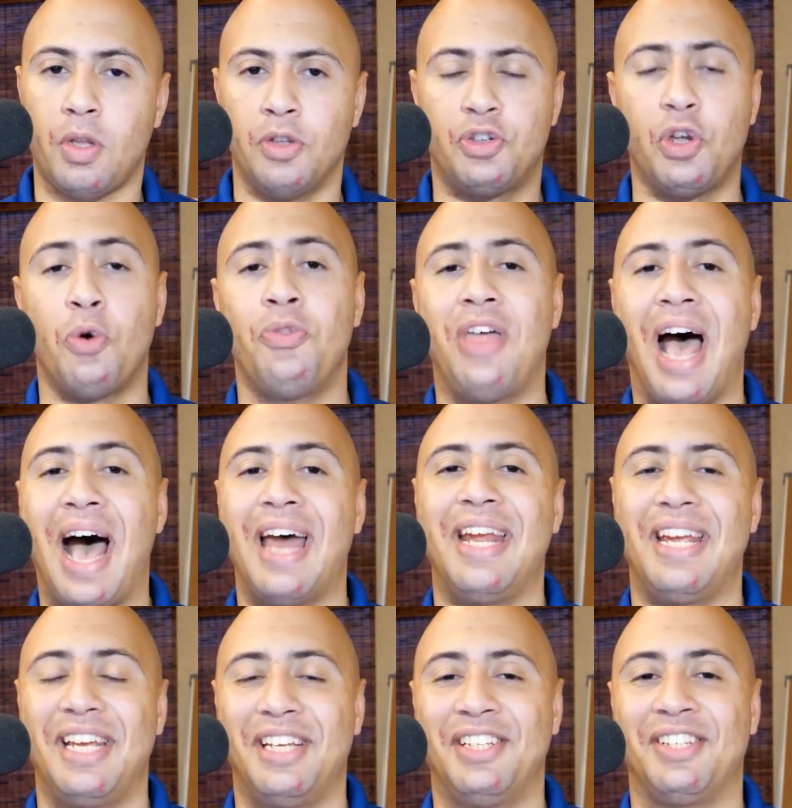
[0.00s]
So that
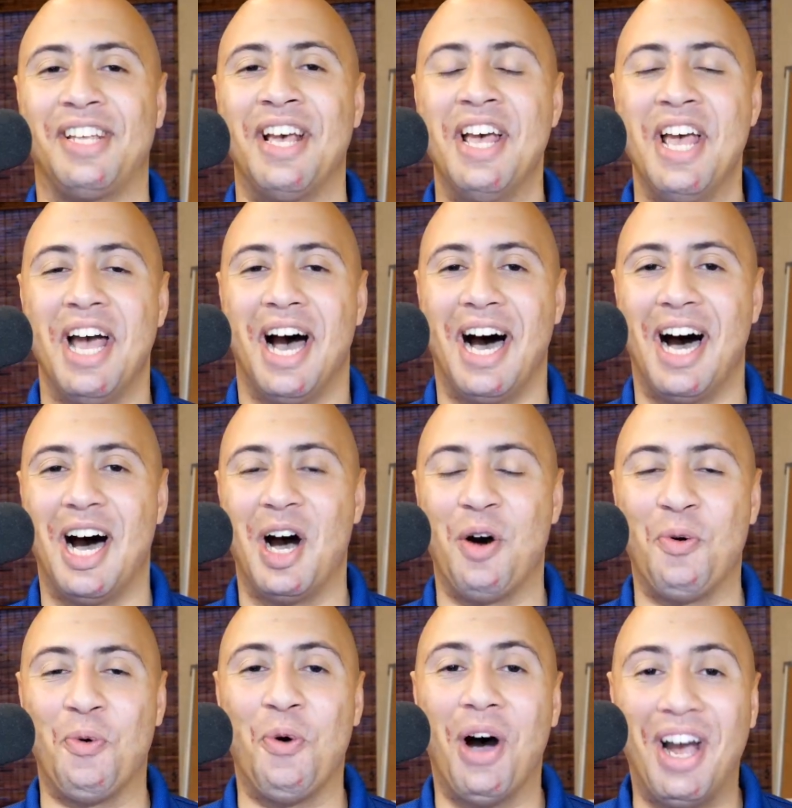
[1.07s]
is
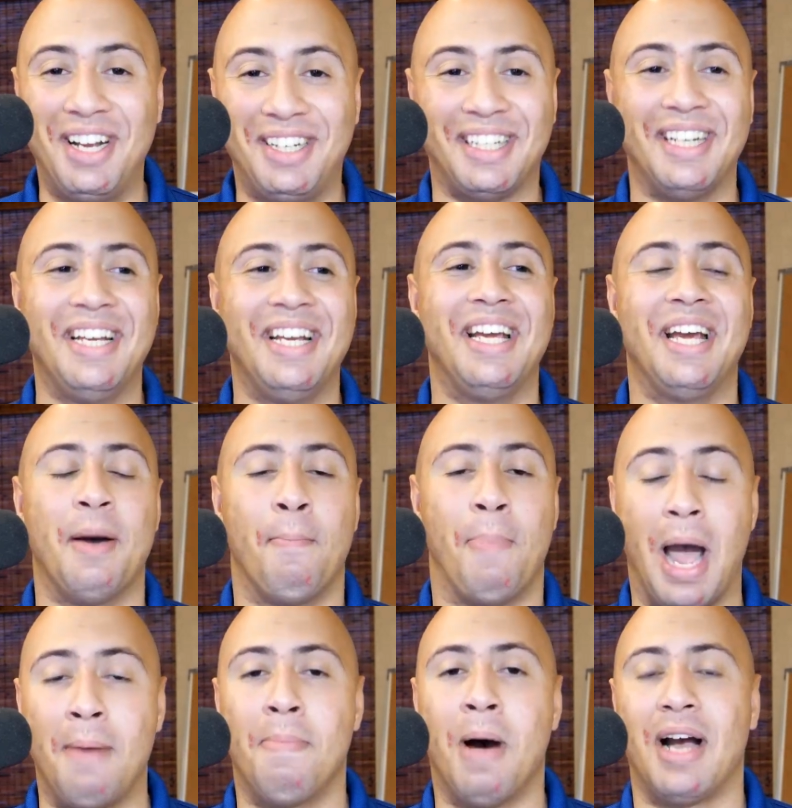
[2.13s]
what
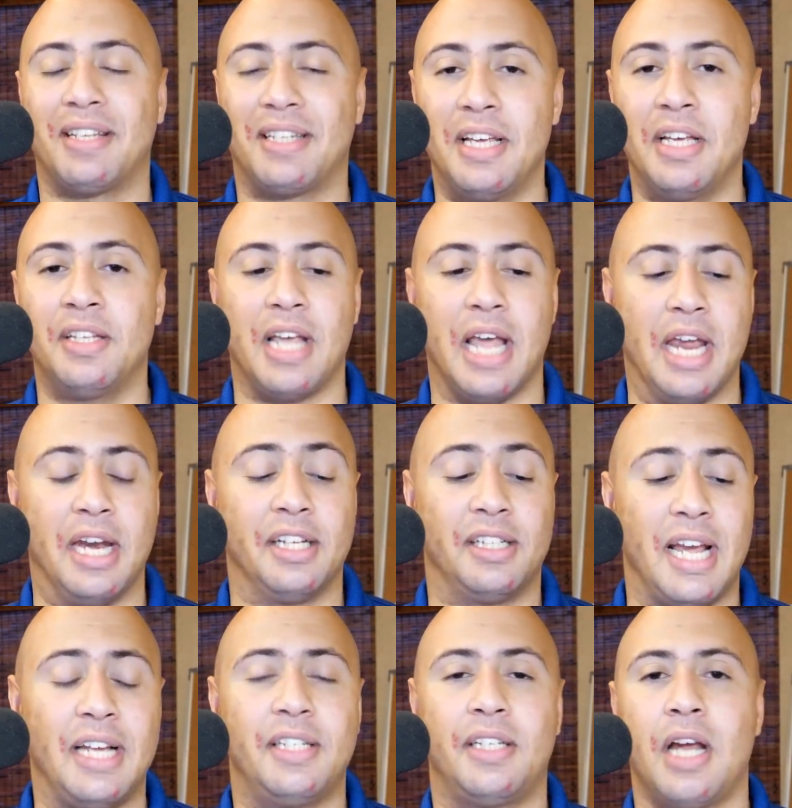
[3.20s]
buy box is, and it
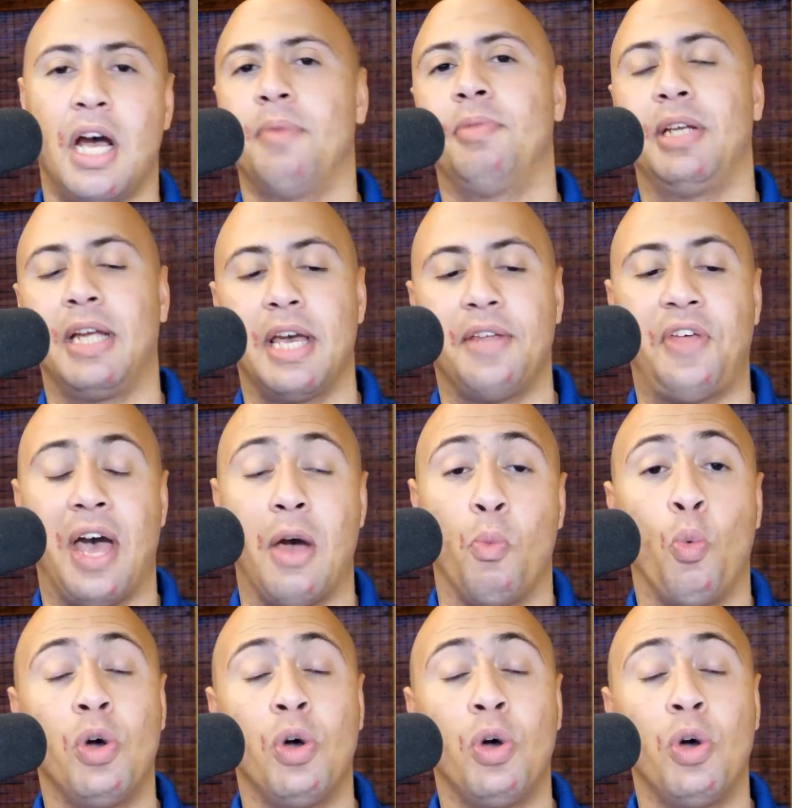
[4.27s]
takes time to get that.